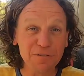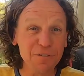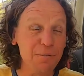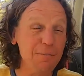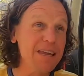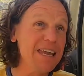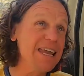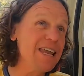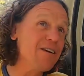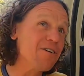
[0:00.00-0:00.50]
From
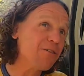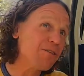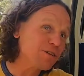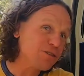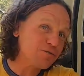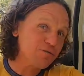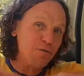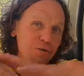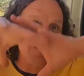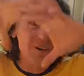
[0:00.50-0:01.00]
here, the
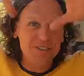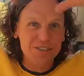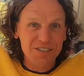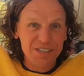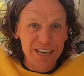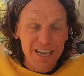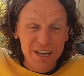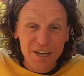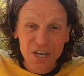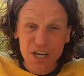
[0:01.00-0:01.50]
stories just
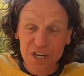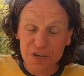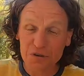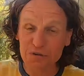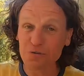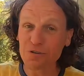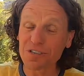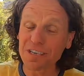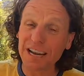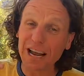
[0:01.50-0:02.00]
get
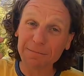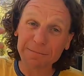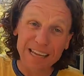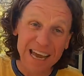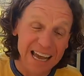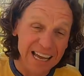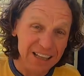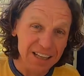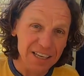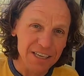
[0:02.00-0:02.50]
huge. And I'm
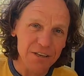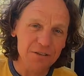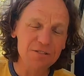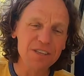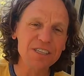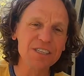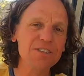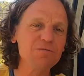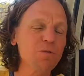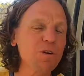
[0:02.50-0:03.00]
telling you,
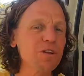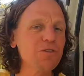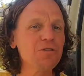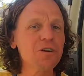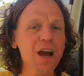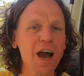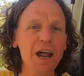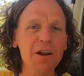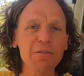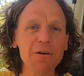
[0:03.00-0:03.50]
this is what you
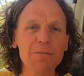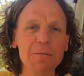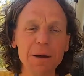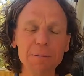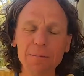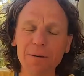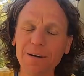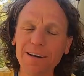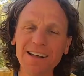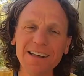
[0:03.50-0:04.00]
got to
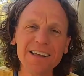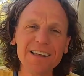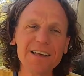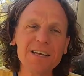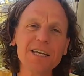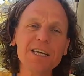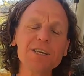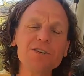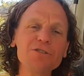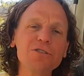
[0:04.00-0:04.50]
remember
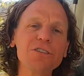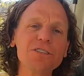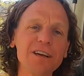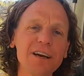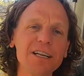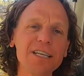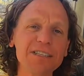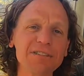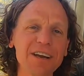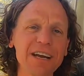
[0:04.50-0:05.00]
in your
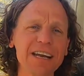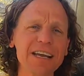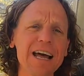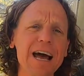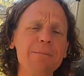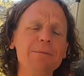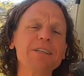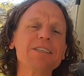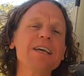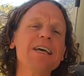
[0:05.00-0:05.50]
studies of
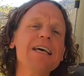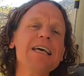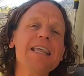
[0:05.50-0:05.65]
economics.